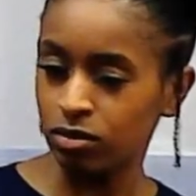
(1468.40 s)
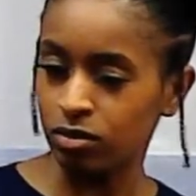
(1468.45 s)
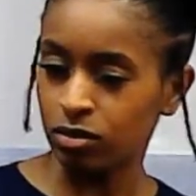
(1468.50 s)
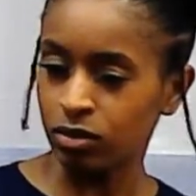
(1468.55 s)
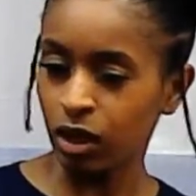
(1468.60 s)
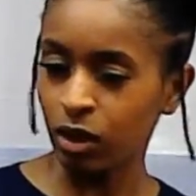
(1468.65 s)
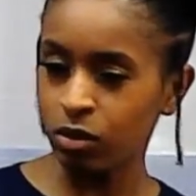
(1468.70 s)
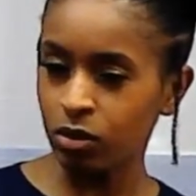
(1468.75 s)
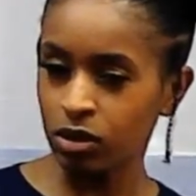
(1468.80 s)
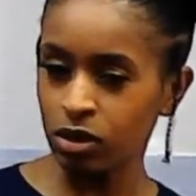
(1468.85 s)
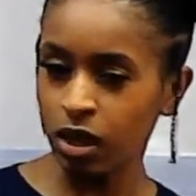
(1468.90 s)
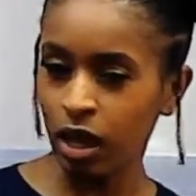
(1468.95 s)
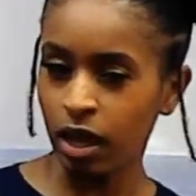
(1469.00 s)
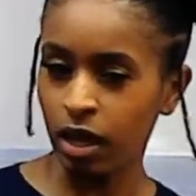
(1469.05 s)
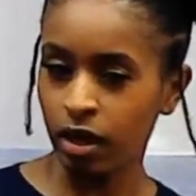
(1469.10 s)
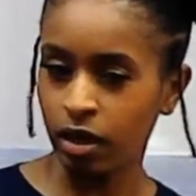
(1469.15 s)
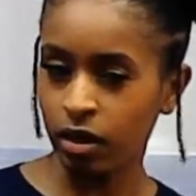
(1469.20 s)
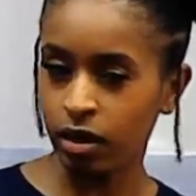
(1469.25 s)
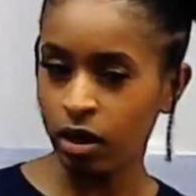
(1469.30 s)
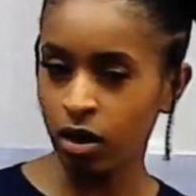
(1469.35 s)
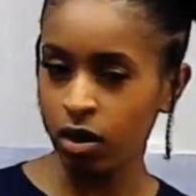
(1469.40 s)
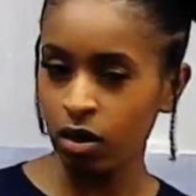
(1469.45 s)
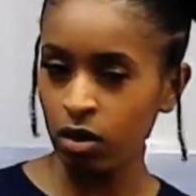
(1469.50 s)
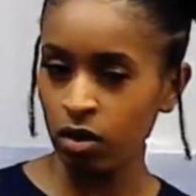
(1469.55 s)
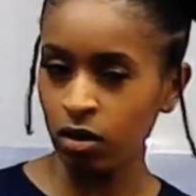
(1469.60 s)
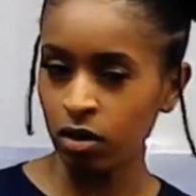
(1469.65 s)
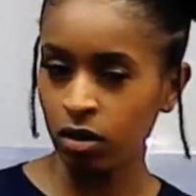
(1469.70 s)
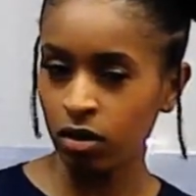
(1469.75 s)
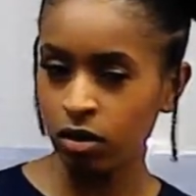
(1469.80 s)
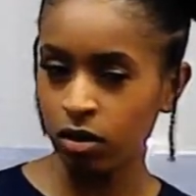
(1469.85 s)
they was like, huh?
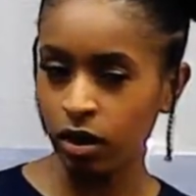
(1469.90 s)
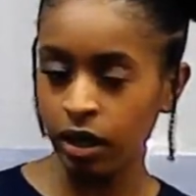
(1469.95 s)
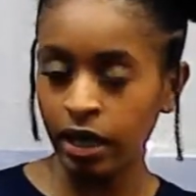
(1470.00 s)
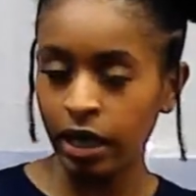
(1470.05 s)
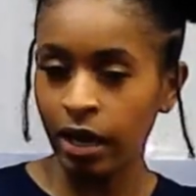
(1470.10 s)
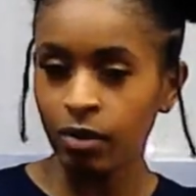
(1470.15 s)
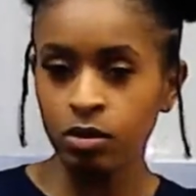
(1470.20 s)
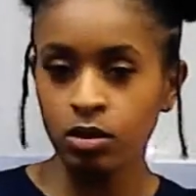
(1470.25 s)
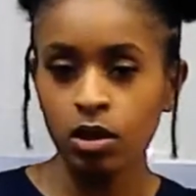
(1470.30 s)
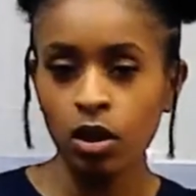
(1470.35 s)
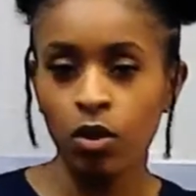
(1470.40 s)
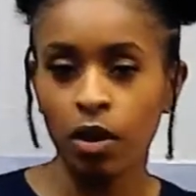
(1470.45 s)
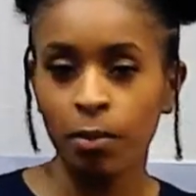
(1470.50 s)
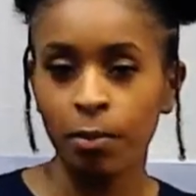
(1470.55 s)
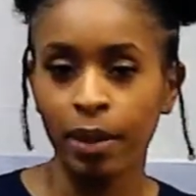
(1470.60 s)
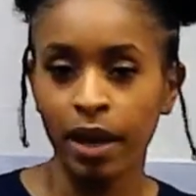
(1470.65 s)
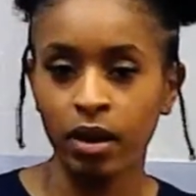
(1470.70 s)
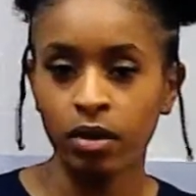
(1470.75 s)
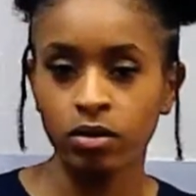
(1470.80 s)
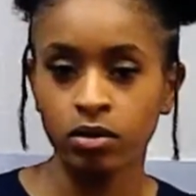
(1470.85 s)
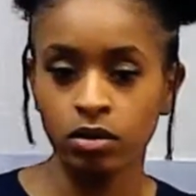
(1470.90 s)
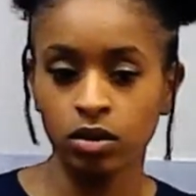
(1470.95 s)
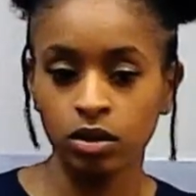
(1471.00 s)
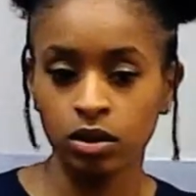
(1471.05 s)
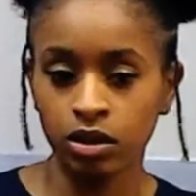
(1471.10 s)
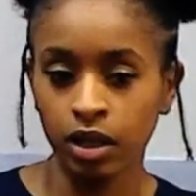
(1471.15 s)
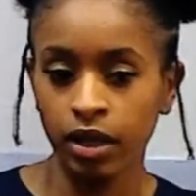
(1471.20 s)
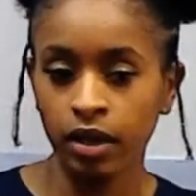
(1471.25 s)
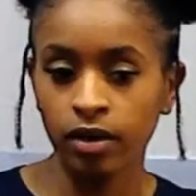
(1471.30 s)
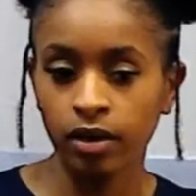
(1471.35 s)
And I was so embarrassed to
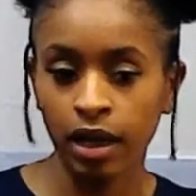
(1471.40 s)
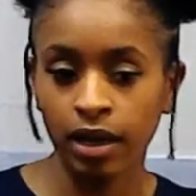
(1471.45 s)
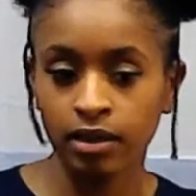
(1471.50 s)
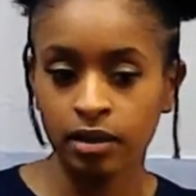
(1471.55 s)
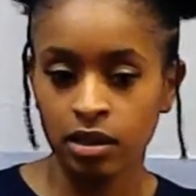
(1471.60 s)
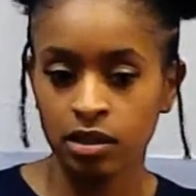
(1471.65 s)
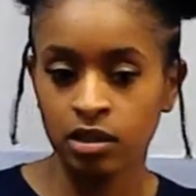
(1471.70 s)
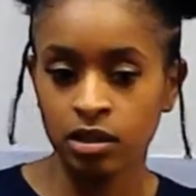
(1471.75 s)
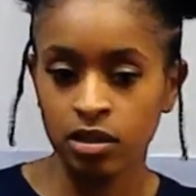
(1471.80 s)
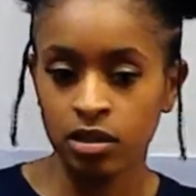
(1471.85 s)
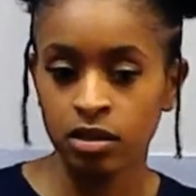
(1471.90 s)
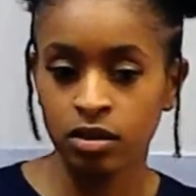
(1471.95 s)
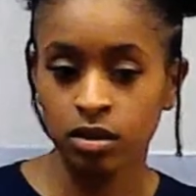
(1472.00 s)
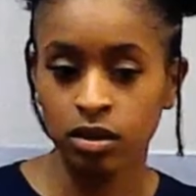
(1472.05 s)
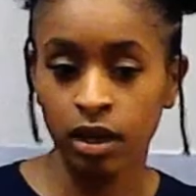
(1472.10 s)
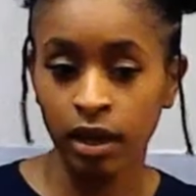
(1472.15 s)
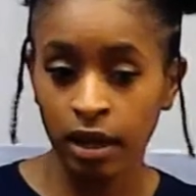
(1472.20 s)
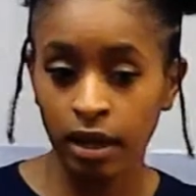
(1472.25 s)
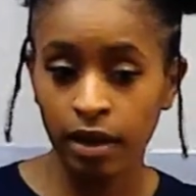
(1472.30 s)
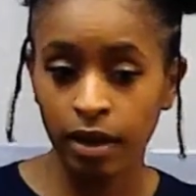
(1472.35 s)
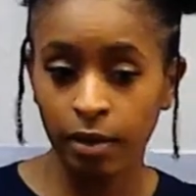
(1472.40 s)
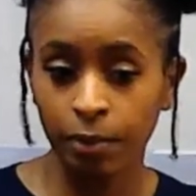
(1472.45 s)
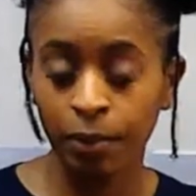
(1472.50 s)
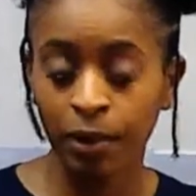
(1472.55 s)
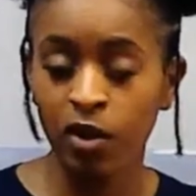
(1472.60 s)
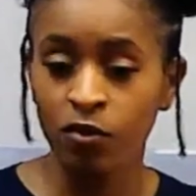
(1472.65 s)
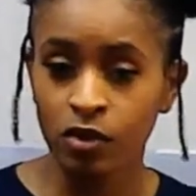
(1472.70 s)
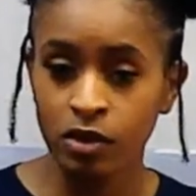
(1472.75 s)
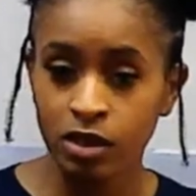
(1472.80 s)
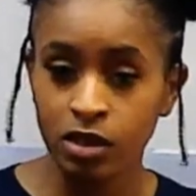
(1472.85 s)
share, like, this is it.
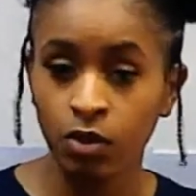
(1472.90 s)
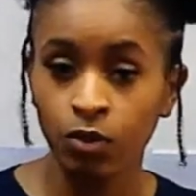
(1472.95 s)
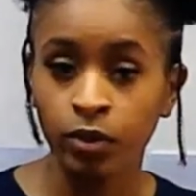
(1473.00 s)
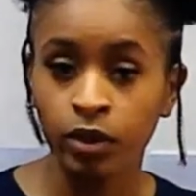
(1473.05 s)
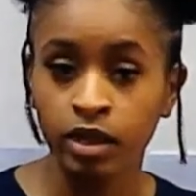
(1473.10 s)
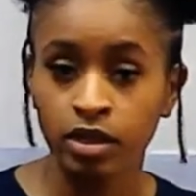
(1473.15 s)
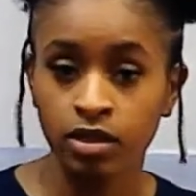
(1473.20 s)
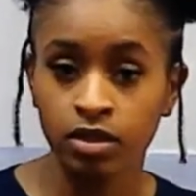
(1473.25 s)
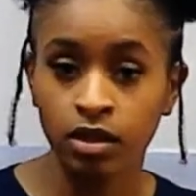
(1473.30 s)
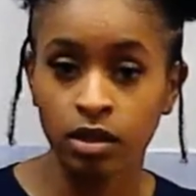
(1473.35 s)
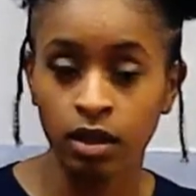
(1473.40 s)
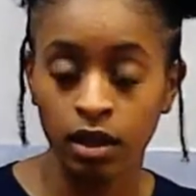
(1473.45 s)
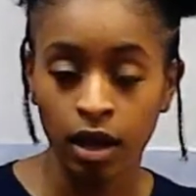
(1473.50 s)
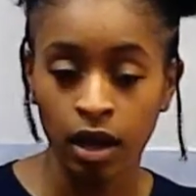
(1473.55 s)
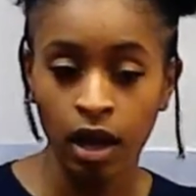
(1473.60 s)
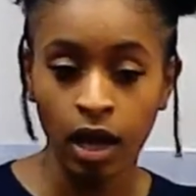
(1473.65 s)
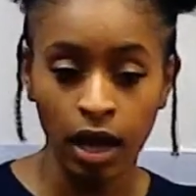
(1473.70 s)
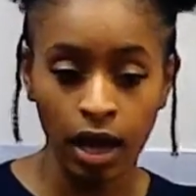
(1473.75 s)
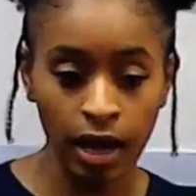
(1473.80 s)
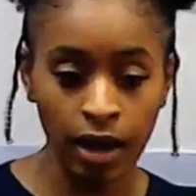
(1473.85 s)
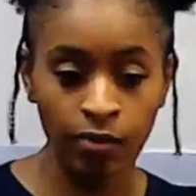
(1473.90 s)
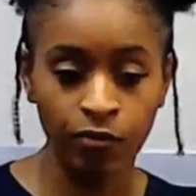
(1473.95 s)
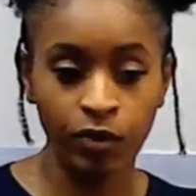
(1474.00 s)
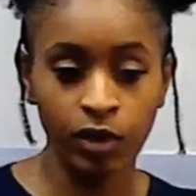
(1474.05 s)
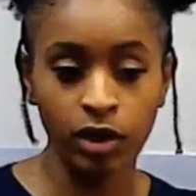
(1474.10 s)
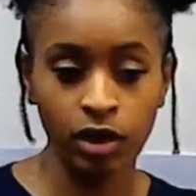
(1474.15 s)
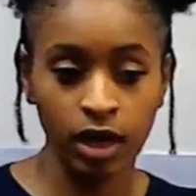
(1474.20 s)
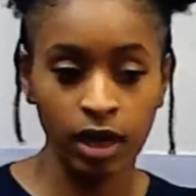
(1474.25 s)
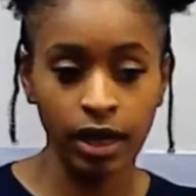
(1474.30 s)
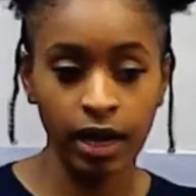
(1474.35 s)
But for some reason, I
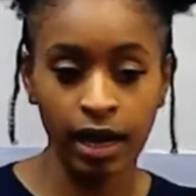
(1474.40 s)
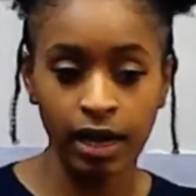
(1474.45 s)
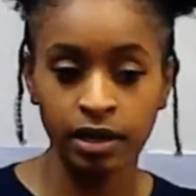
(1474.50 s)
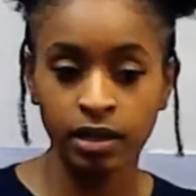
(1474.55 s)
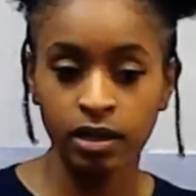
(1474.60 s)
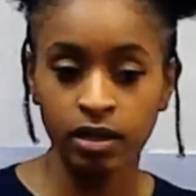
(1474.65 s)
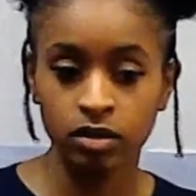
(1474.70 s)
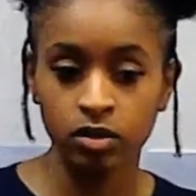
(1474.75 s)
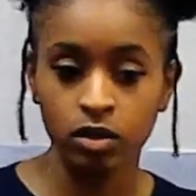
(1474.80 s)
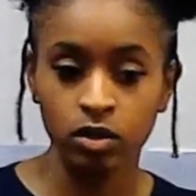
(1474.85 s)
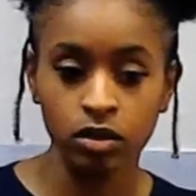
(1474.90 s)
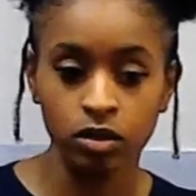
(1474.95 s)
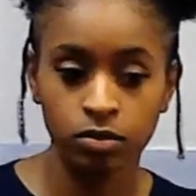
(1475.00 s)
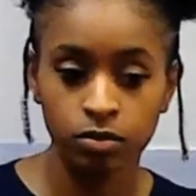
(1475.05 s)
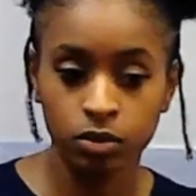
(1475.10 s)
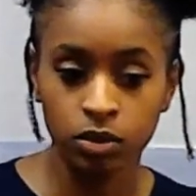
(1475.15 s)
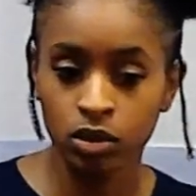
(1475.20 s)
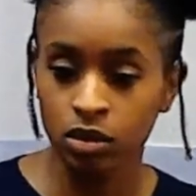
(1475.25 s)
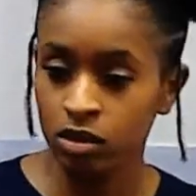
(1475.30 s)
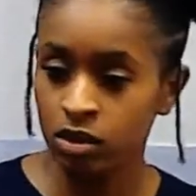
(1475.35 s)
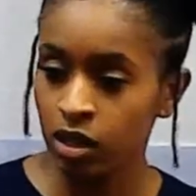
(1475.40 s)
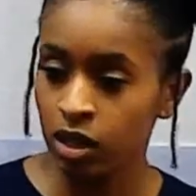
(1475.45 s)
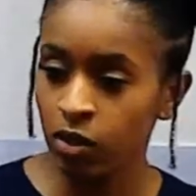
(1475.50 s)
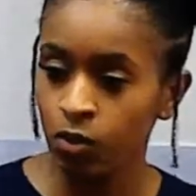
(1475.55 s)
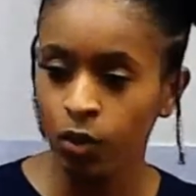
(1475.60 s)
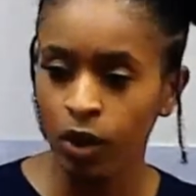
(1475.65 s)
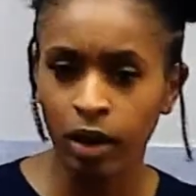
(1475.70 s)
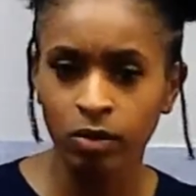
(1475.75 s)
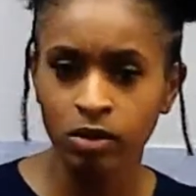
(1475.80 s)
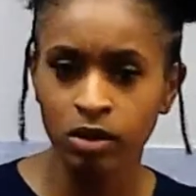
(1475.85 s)
felt like I needed to see
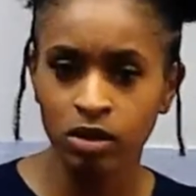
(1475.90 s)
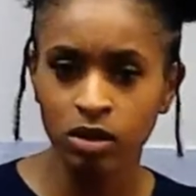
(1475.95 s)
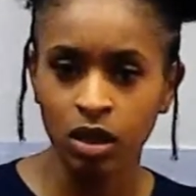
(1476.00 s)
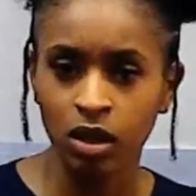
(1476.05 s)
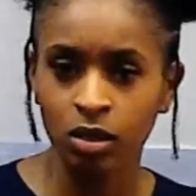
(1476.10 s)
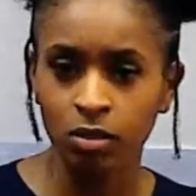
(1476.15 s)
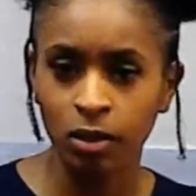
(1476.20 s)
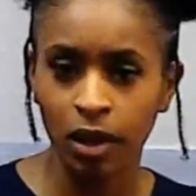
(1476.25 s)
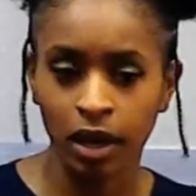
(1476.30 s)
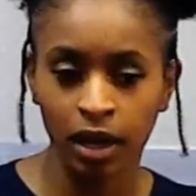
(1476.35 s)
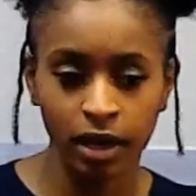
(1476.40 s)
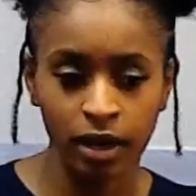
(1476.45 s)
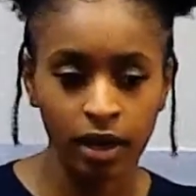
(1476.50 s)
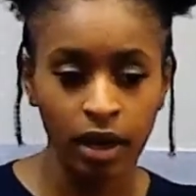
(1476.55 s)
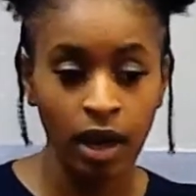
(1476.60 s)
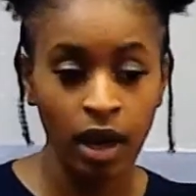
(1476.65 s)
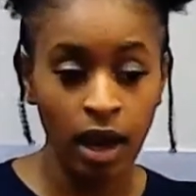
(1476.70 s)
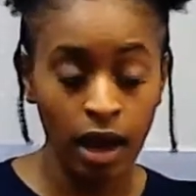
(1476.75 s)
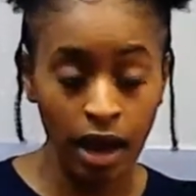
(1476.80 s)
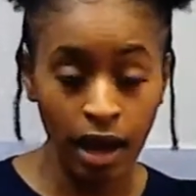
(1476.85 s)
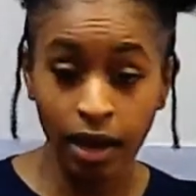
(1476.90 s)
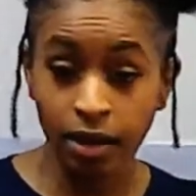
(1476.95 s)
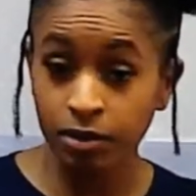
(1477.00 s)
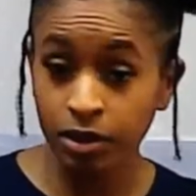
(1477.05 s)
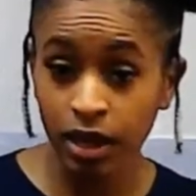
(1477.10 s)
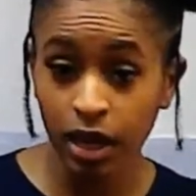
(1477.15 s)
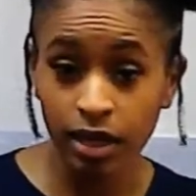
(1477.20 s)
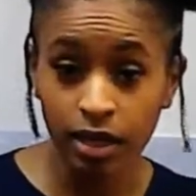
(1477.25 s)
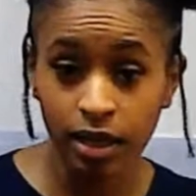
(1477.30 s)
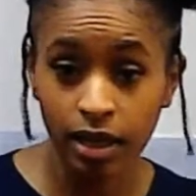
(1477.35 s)
what was up. Like, how did
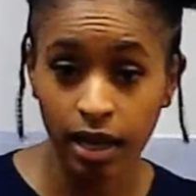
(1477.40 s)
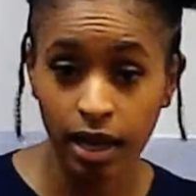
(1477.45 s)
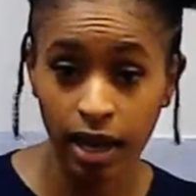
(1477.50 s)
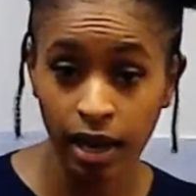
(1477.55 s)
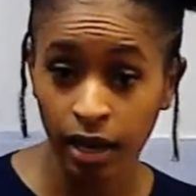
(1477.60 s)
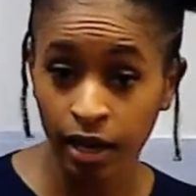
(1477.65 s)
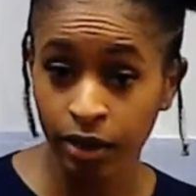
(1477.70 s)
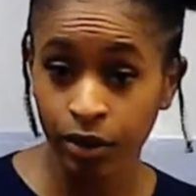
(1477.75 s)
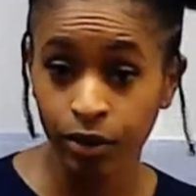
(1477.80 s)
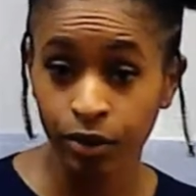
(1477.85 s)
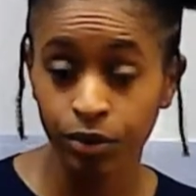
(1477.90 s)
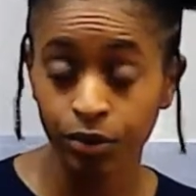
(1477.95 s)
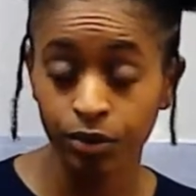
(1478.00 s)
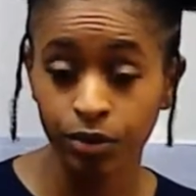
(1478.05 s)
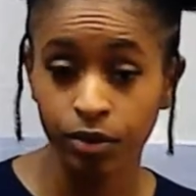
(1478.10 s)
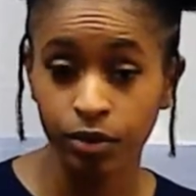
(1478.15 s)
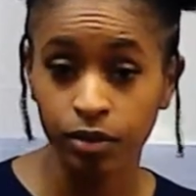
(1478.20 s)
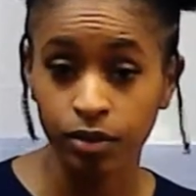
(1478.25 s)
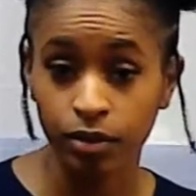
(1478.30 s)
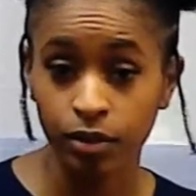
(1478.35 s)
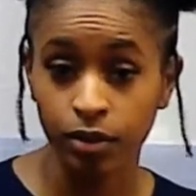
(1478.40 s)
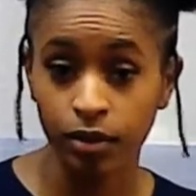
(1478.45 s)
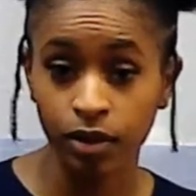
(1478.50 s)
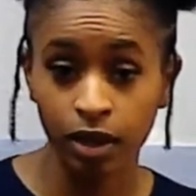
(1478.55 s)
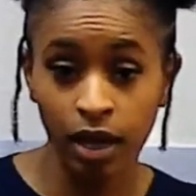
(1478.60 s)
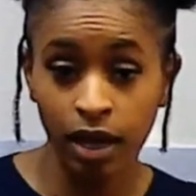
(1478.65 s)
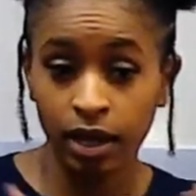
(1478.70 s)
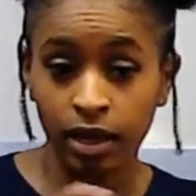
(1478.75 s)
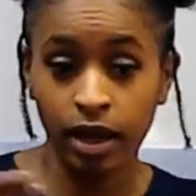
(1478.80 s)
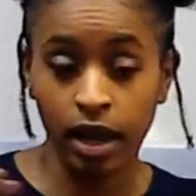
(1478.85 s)
I get hired?
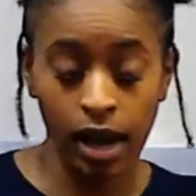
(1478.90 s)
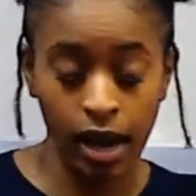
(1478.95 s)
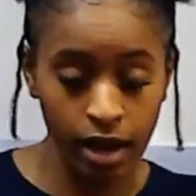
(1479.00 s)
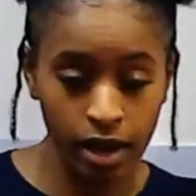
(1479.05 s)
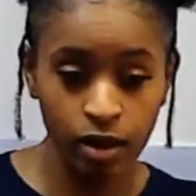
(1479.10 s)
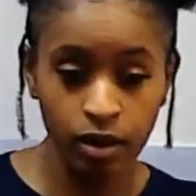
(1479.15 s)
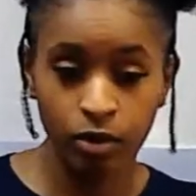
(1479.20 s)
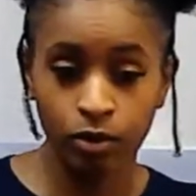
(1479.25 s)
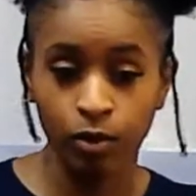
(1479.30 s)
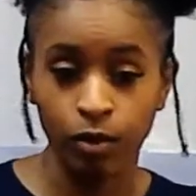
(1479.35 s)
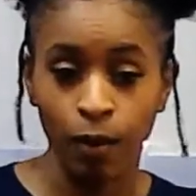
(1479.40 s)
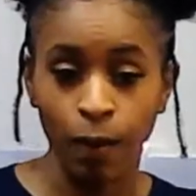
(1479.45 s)
Like, how?